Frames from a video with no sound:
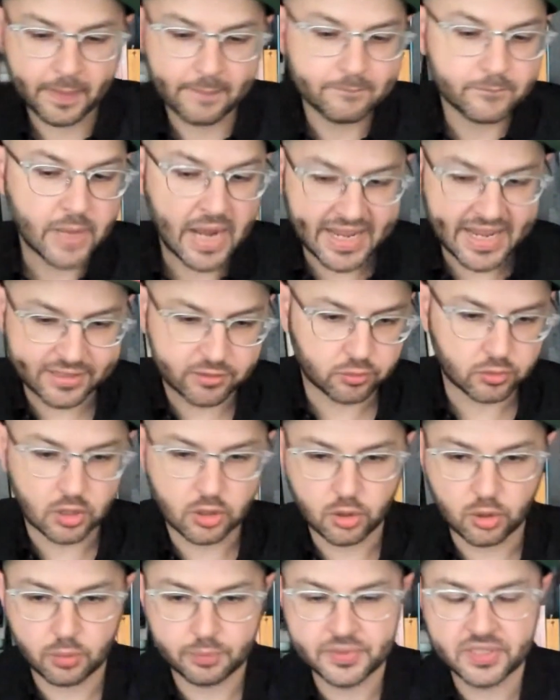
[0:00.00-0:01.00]

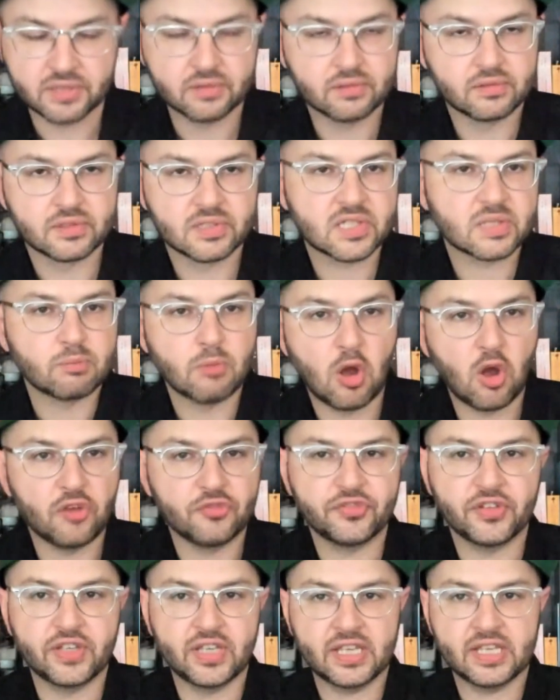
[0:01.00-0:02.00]
microbes and small
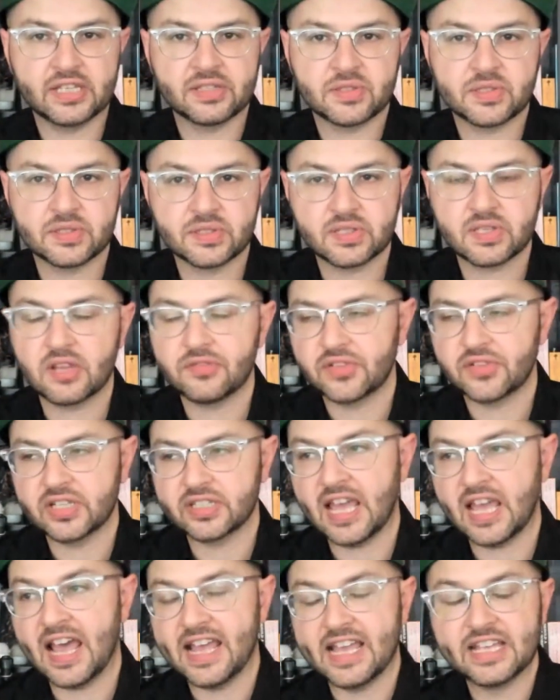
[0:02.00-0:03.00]
things and stuff like
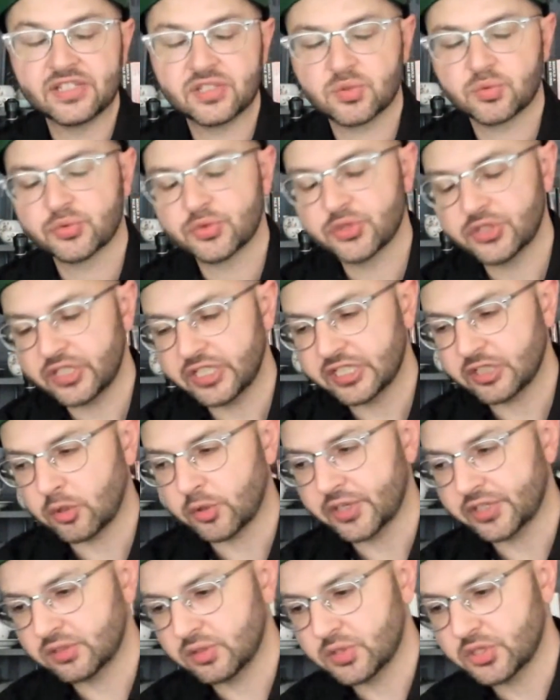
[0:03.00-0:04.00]
that, it's really
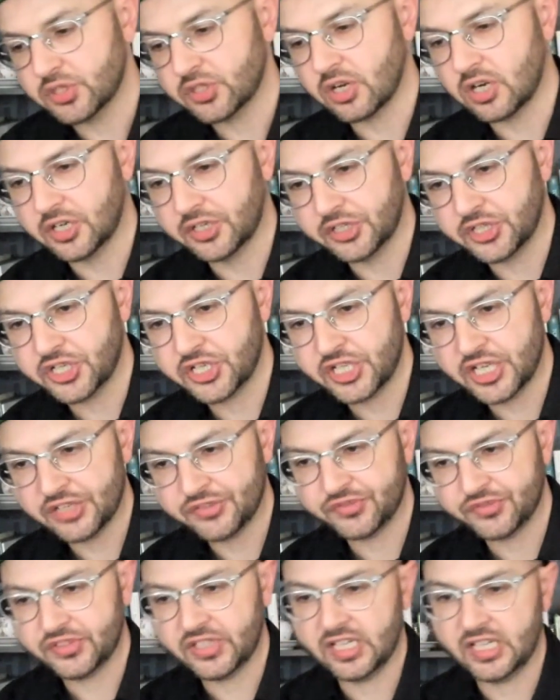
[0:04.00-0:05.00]
going to start
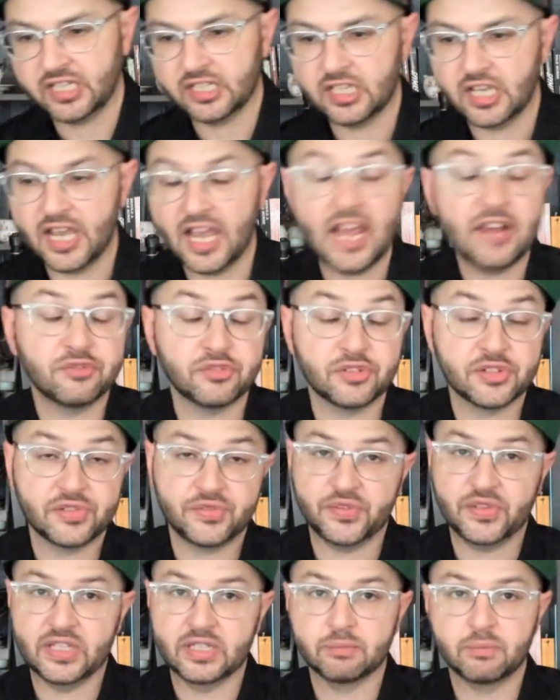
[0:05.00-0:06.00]
shifting
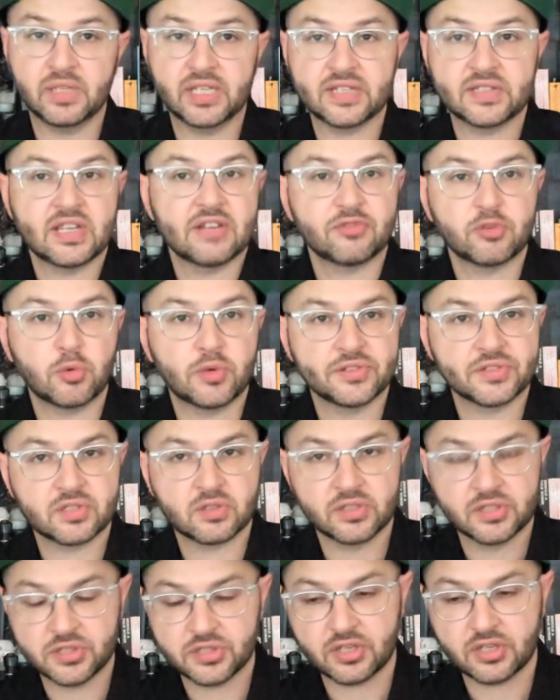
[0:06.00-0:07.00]
everything because everyone's
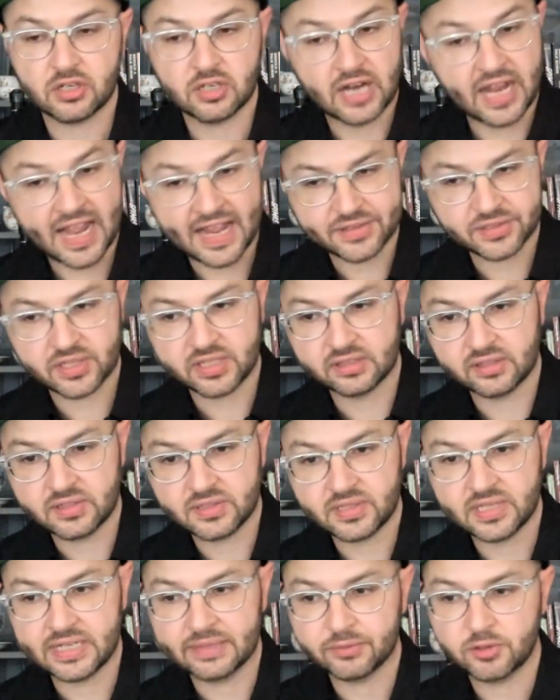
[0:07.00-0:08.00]
going to start asking the
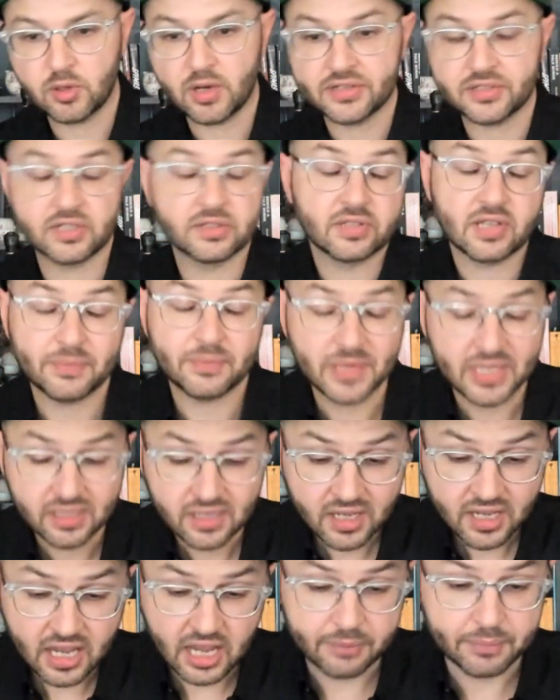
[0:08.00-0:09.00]
same questions. I mean,
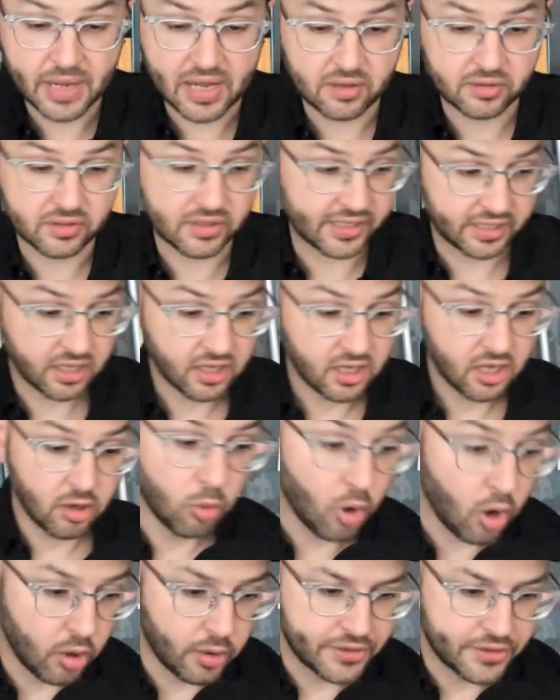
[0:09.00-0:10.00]
about like,
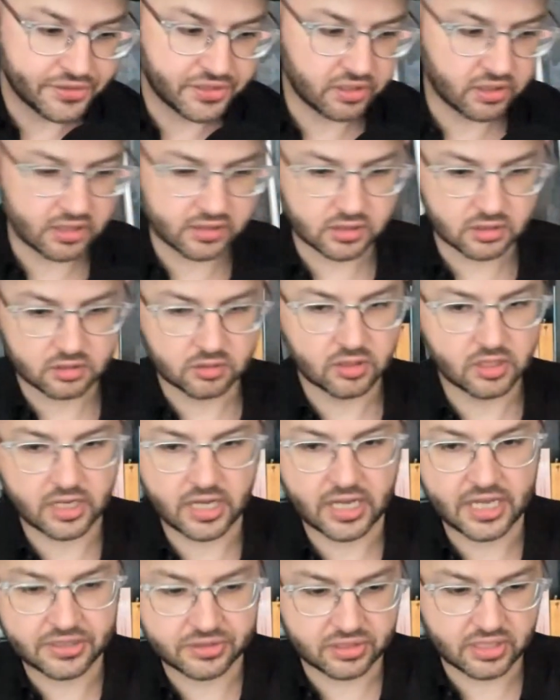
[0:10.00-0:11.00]
whoa, is
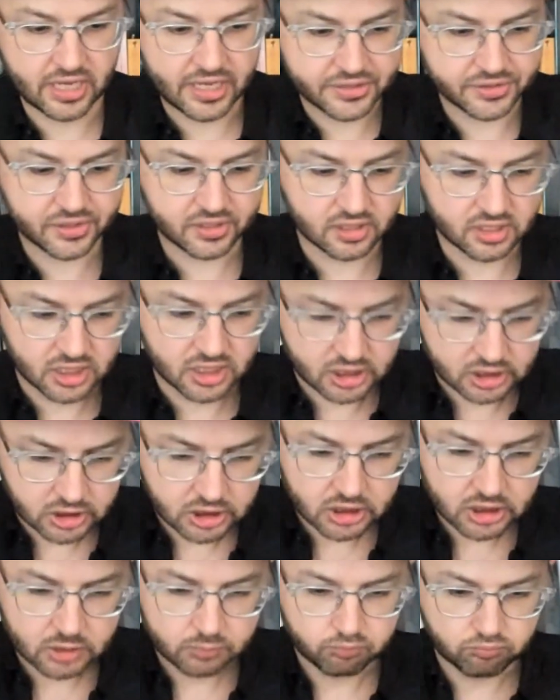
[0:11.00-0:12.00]
there
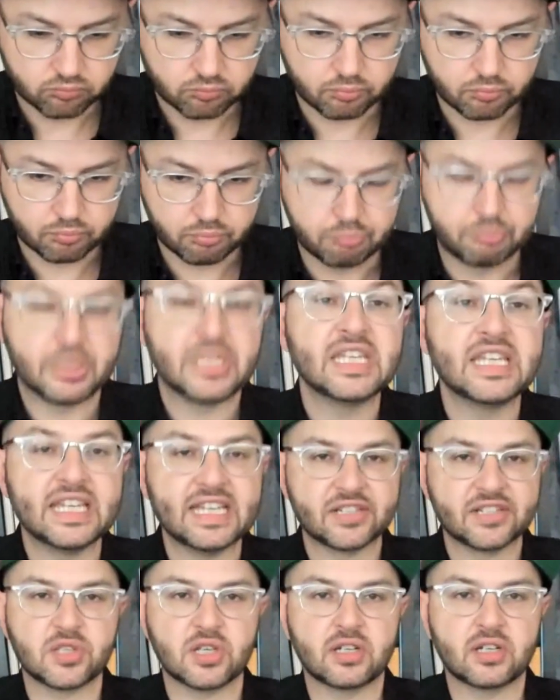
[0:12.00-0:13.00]

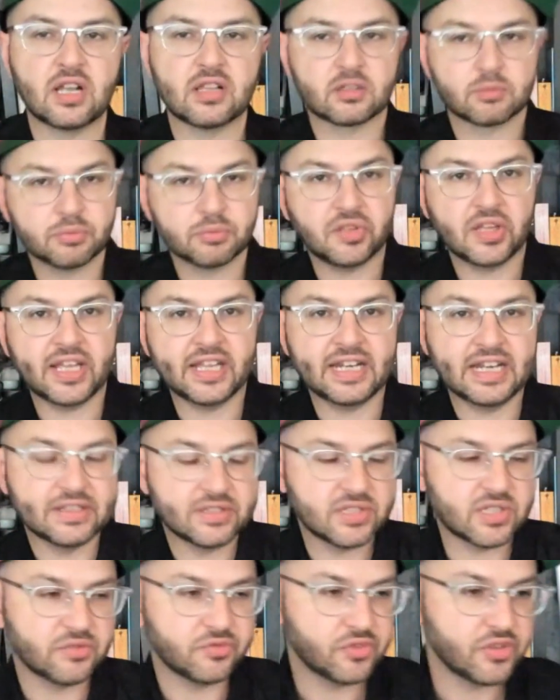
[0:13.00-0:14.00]
beings on other
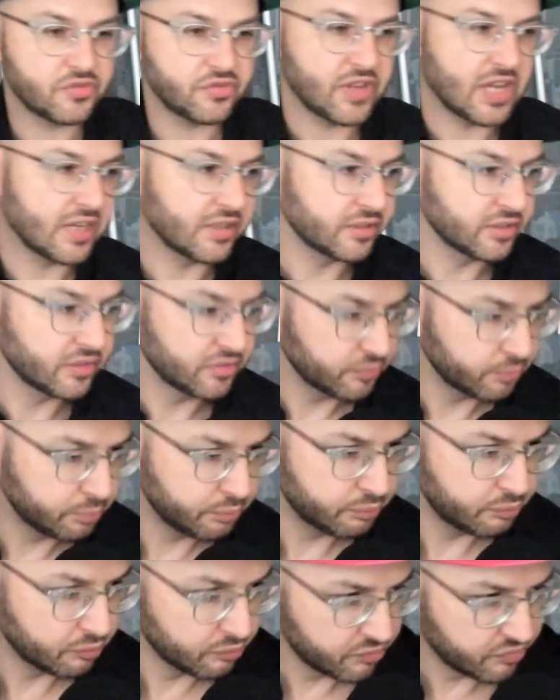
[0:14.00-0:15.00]
planets? If we found
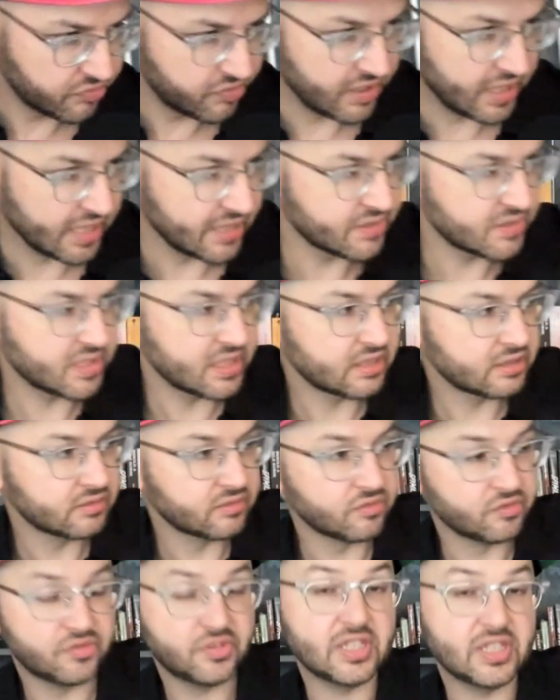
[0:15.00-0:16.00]
things
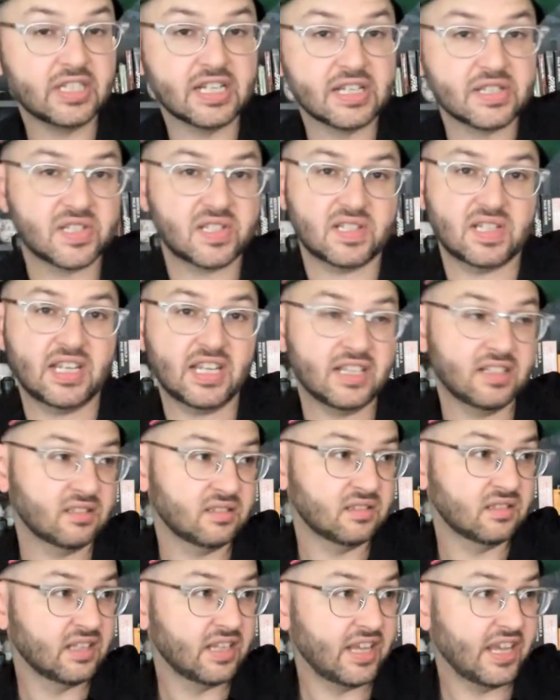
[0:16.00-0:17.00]
in Venus
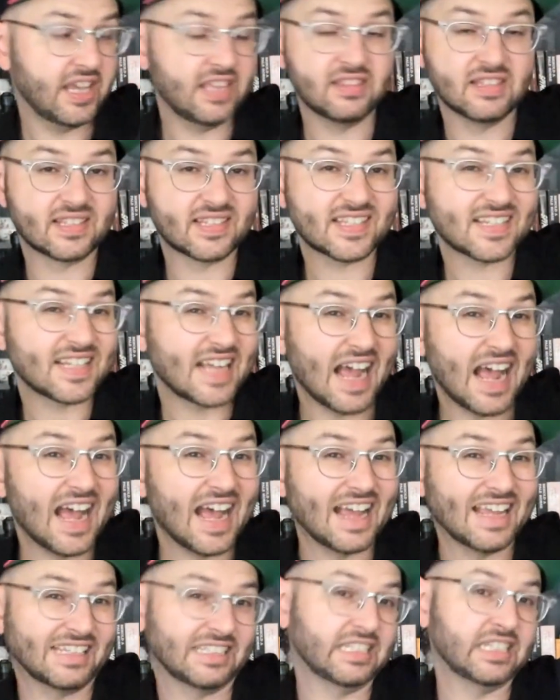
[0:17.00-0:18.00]
in the
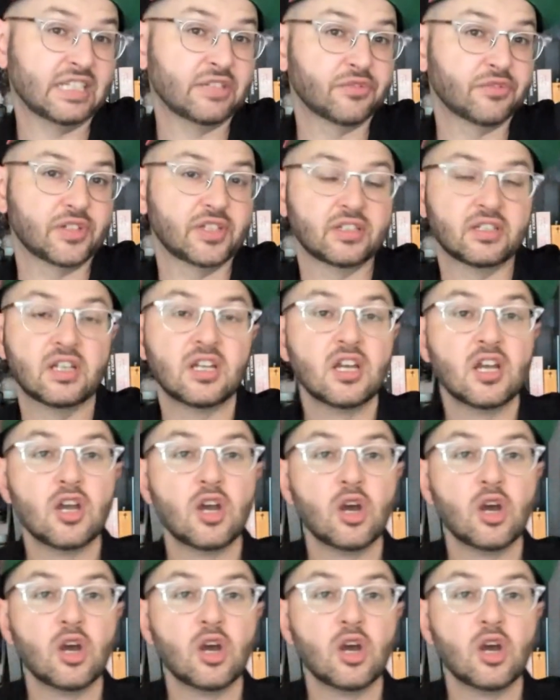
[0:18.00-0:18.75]
sky, even,